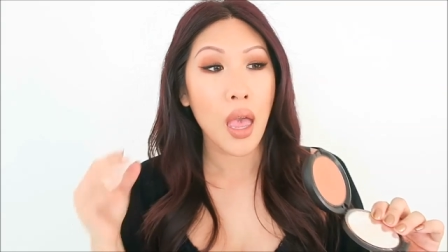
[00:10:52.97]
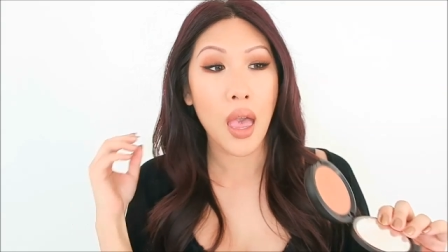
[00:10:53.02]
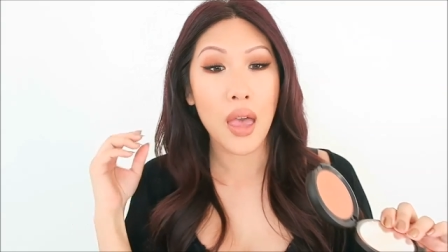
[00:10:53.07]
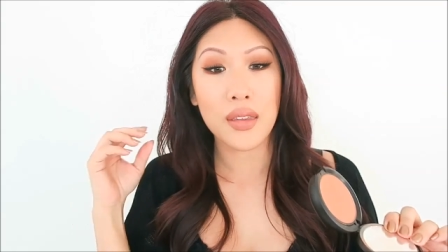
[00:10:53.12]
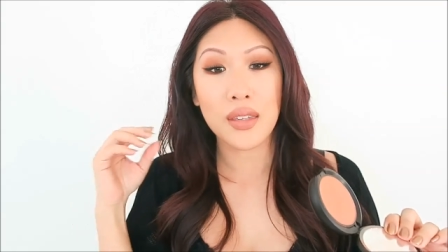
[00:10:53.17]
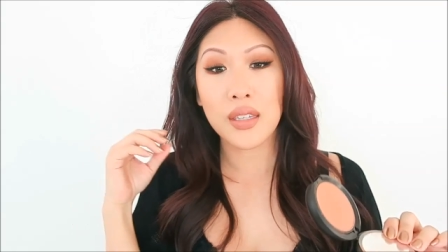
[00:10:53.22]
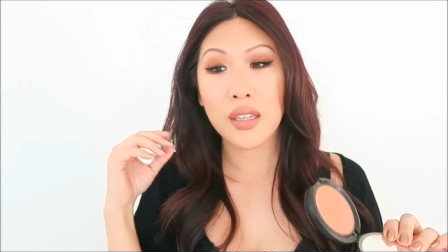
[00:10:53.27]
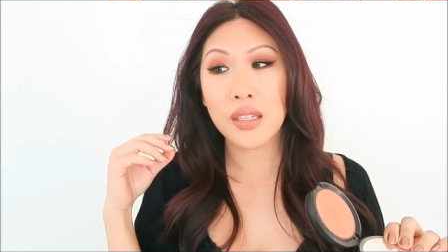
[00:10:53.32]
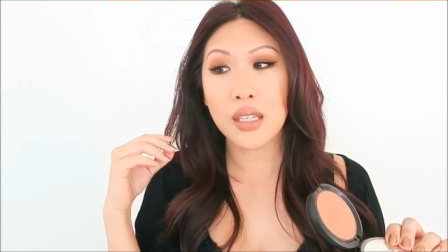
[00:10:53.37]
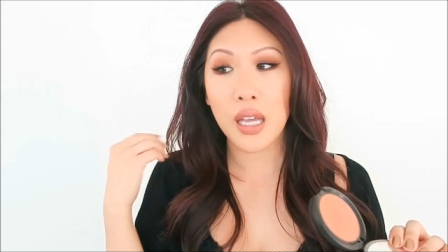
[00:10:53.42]

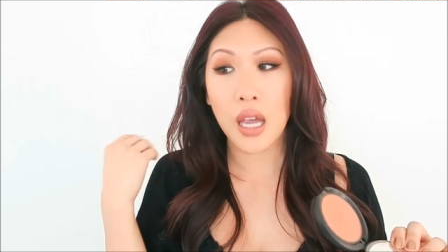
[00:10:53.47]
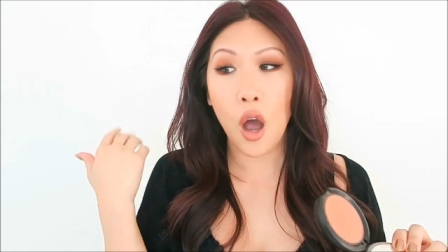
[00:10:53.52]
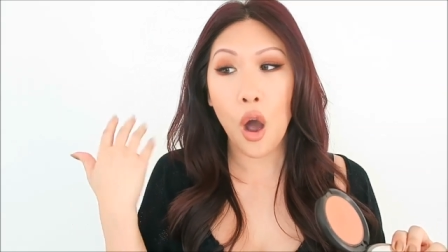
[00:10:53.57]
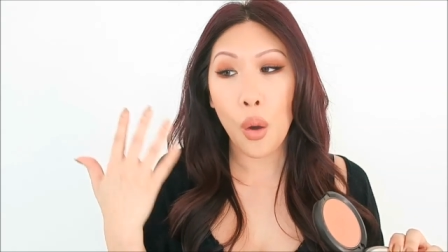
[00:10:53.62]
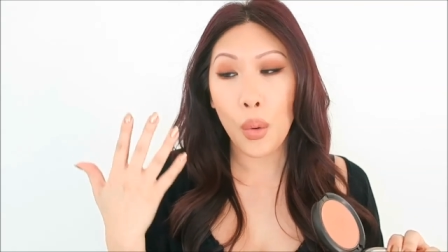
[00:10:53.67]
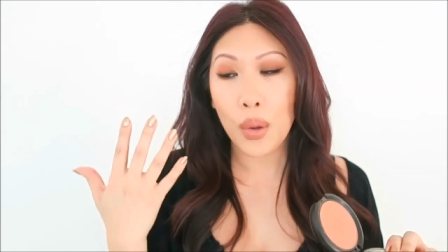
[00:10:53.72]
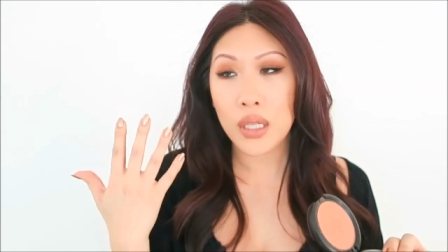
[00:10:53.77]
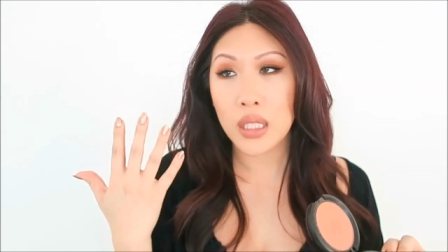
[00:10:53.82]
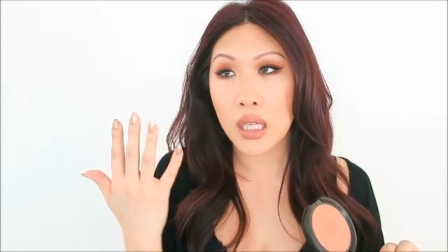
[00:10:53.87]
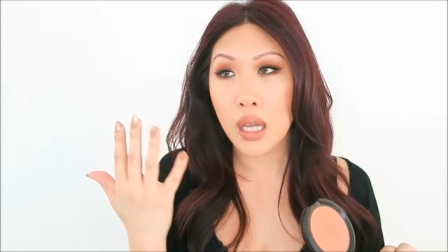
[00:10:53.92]
And since I
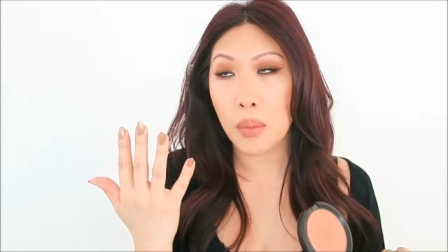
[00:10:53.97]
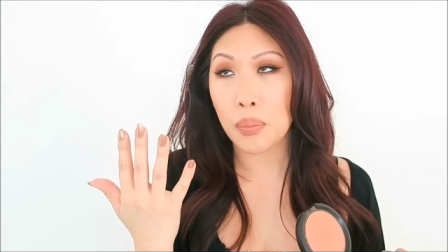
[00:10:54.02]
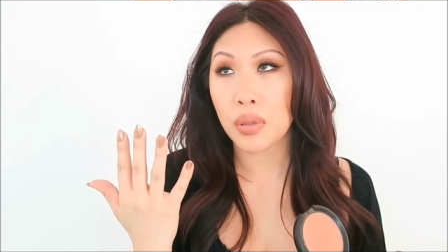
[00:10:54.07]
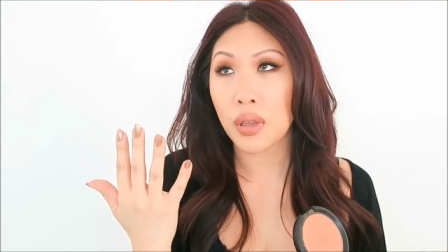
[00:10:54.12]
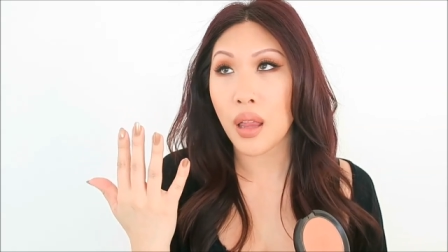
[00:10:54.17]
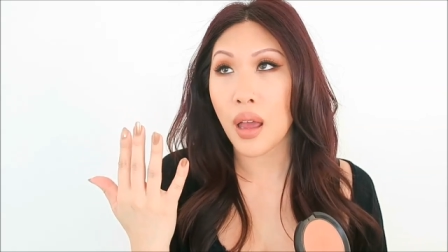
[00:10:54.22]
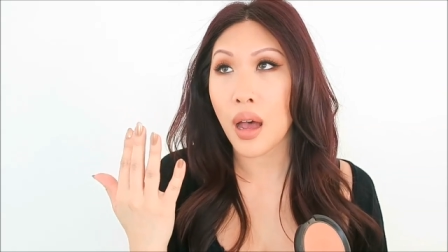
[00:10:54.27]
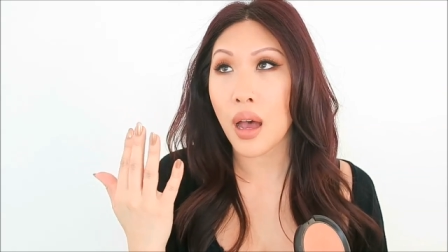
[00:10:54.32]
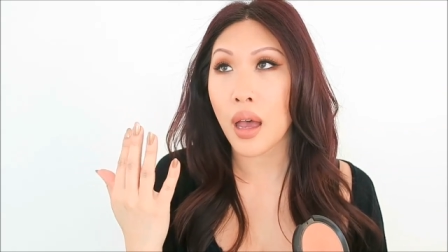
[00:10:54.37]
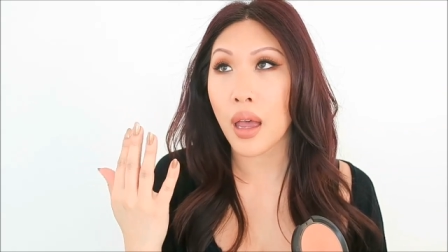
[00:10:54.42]
always
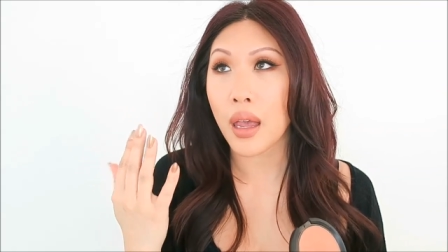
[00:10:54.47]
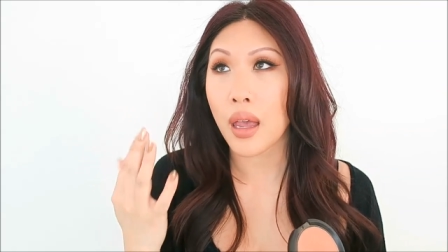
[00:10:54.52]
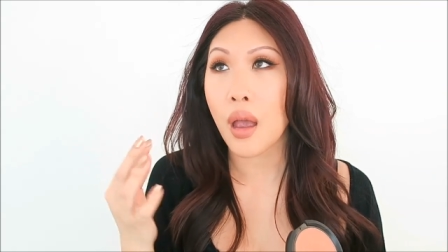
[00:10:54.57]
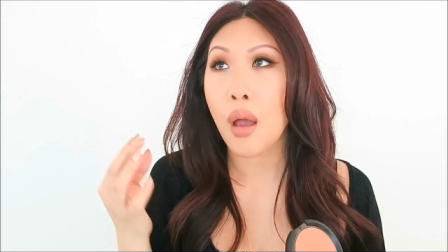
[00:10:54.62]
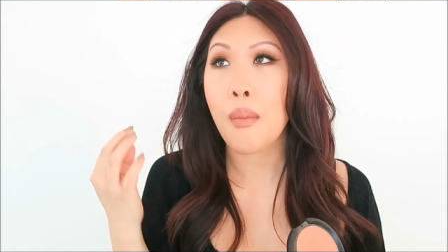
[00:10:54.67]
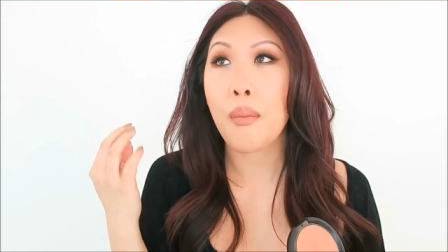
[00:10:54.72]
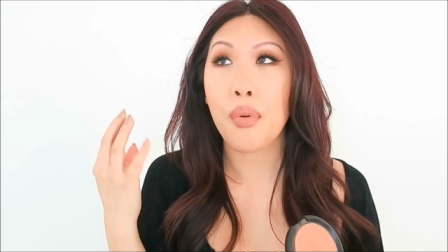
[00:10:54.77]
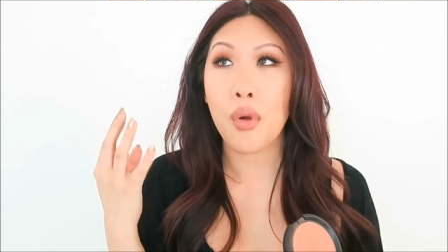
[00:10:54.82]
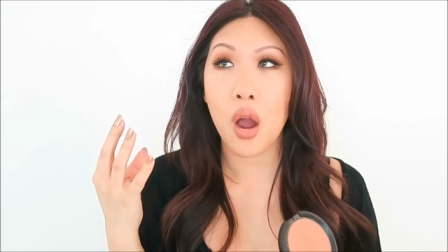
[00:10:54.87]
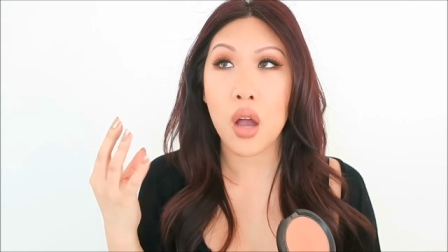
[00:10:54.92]

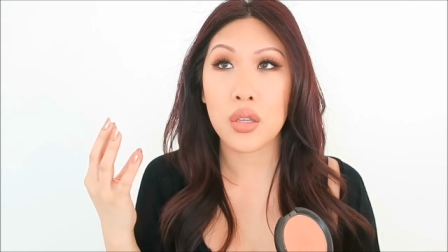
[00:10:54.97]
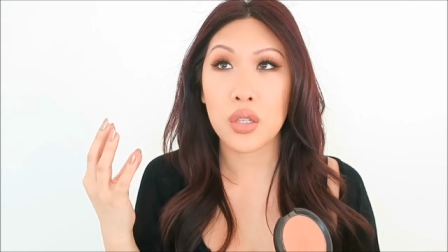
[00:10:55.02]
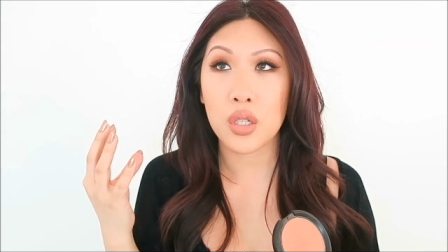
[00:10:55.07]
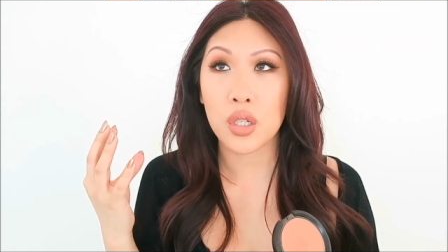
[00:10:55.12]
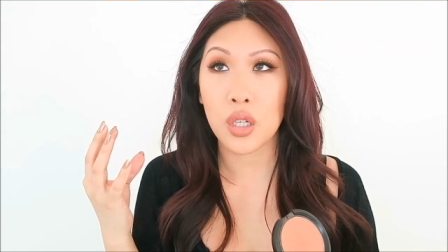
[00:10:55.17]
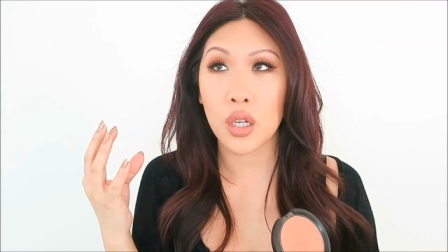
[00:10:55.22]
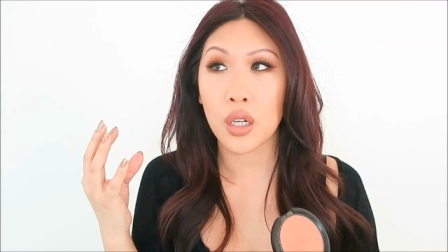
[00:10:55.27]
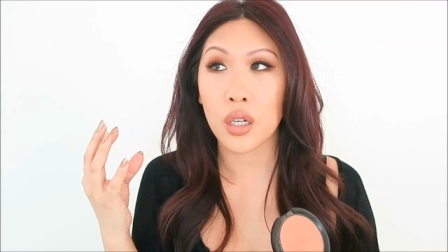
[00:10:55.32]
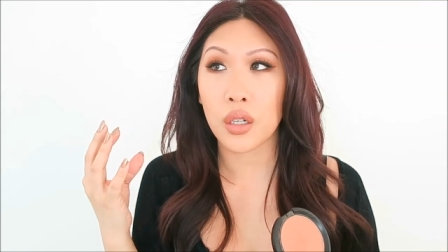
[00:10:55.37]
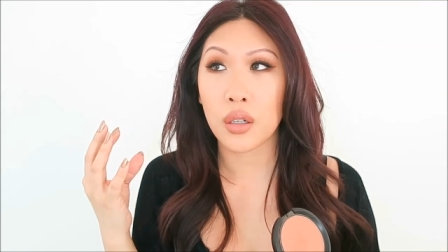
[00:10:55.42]
apply
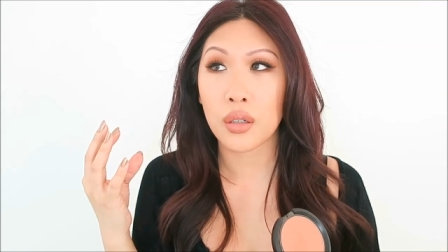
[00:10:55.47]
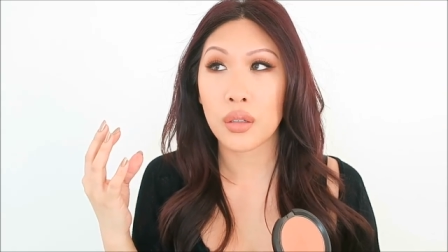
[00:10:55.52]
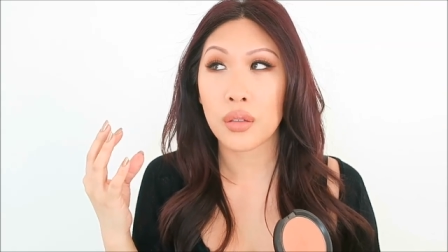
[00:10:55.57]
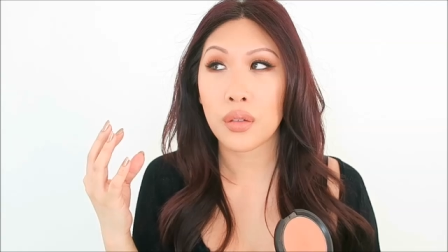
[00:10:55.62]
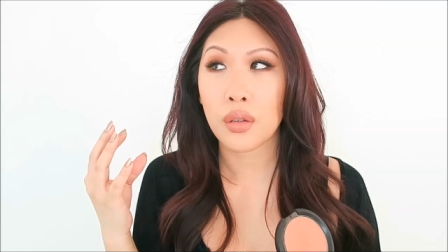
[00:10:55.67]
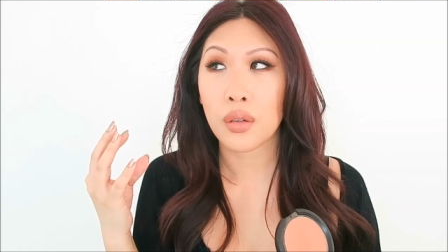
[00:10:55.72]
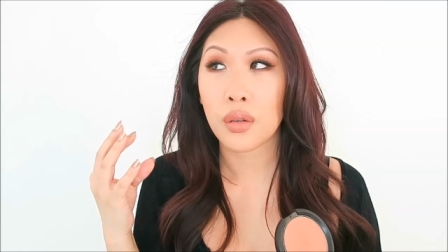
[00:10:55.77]
bronzer